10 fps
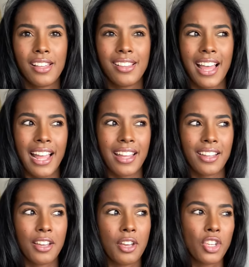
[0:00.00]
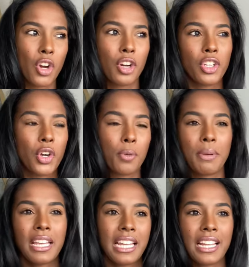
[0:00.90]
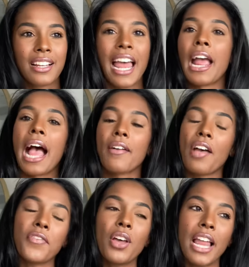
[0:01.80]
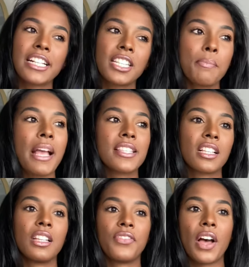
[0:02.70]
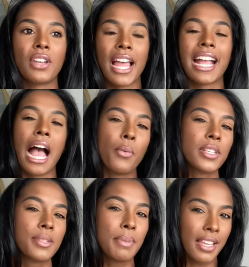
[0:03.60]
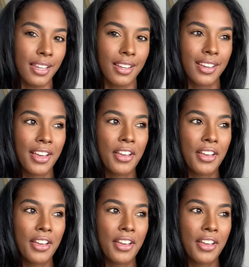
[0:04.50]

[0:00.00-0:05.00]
Like, you're being like, I felt like she basically felt like I was being